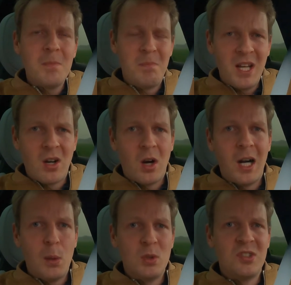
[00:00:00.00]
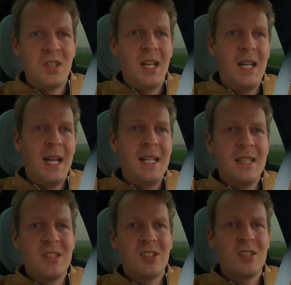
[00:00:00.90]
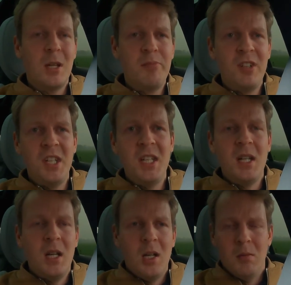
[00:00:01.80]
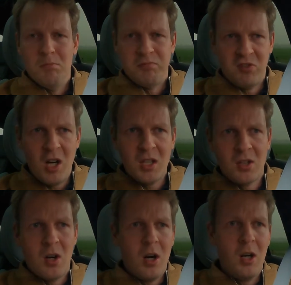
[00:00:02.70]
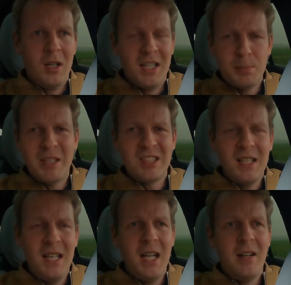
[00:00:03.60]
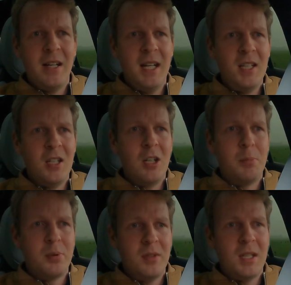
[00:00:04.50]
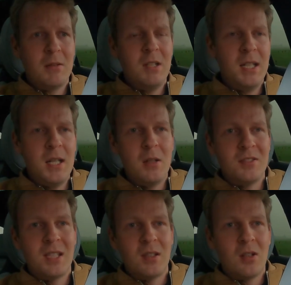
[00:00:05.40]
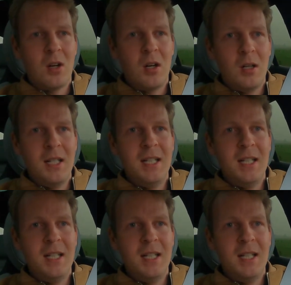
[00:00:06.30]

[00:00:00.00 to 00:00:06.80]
a big car, I would say, and it's a pretty broad car, especially here in Europe. You can really notice that the car